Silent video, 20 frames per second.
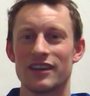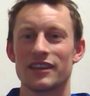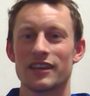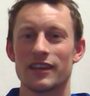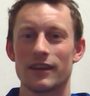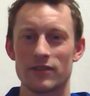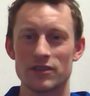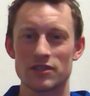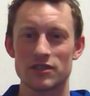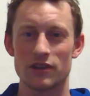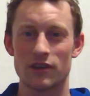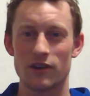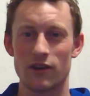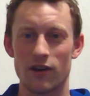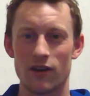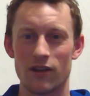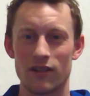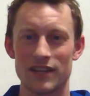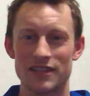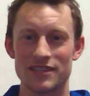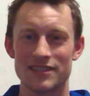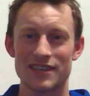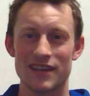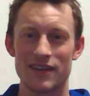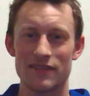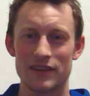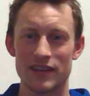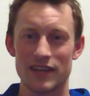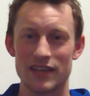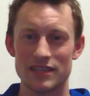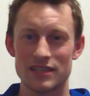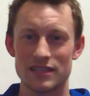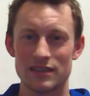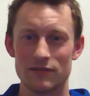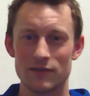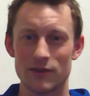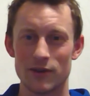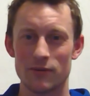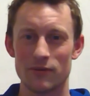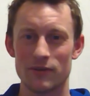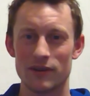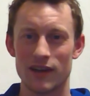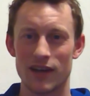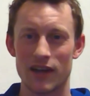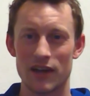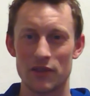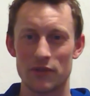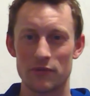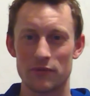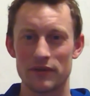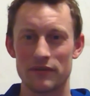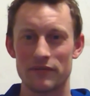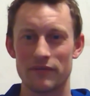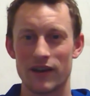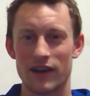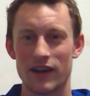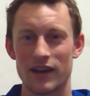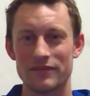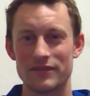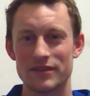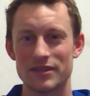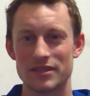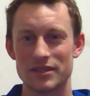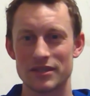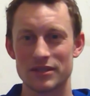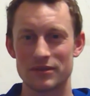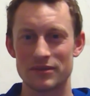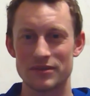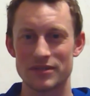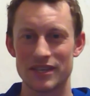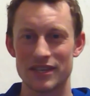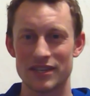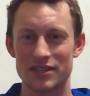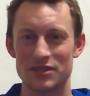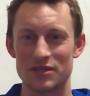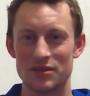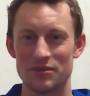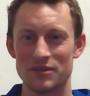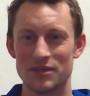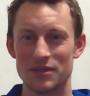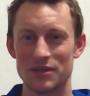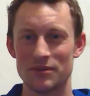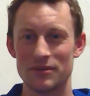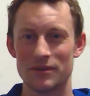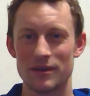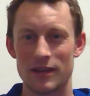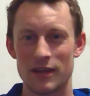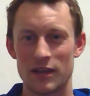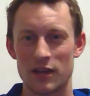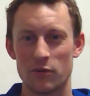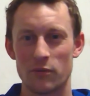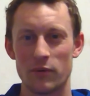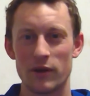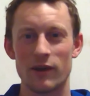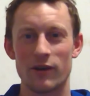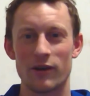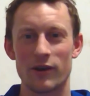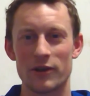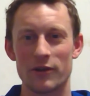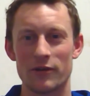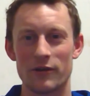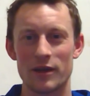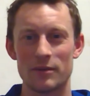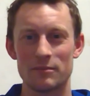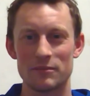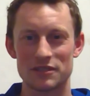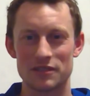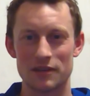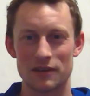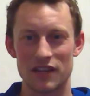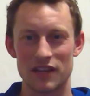give us a call at 780-935-0622. We are your Edmonton